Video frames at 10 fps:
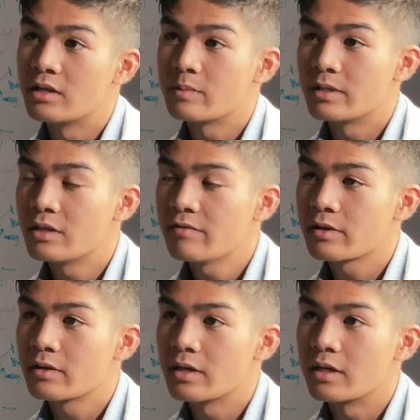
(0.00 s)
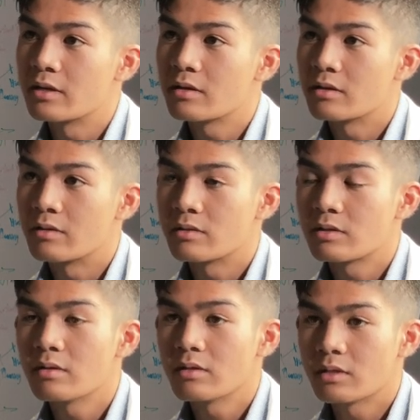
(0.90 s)
specifically,
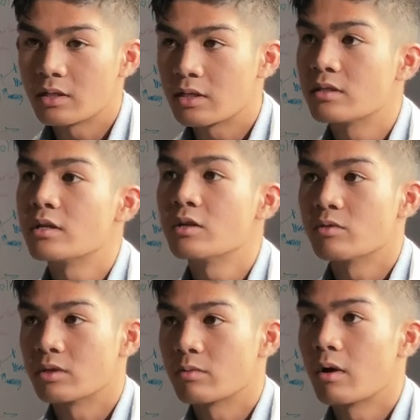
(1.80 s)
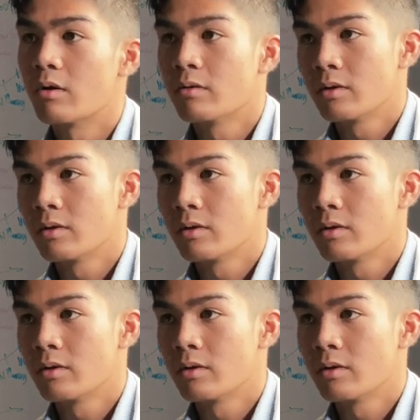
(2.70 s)
to continue to grow?